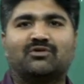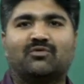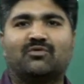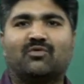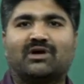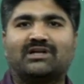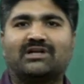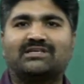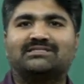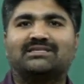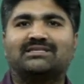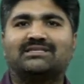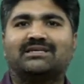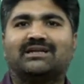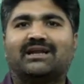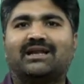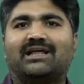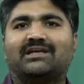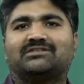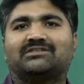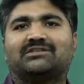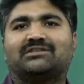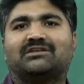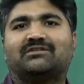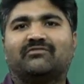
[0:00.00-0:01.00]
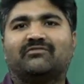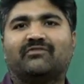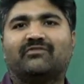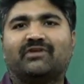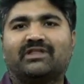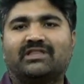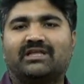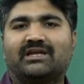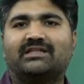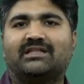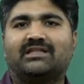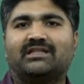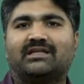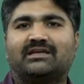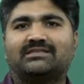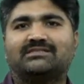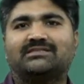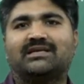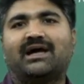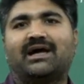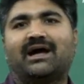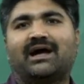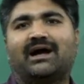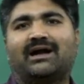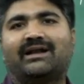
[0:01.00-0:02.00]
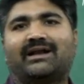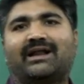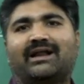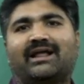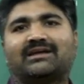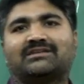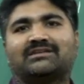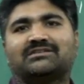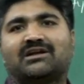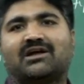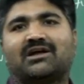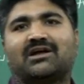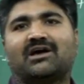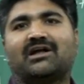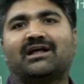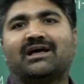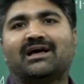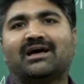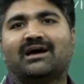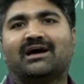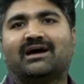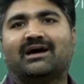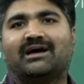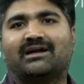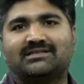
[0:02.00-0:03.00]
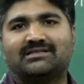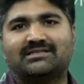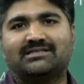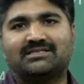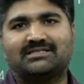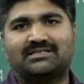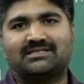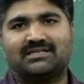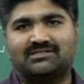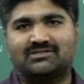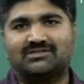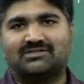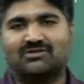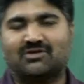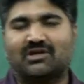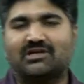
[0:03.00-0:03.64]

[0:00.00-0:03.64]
What is the relation? Whether there is a attraction or resistance.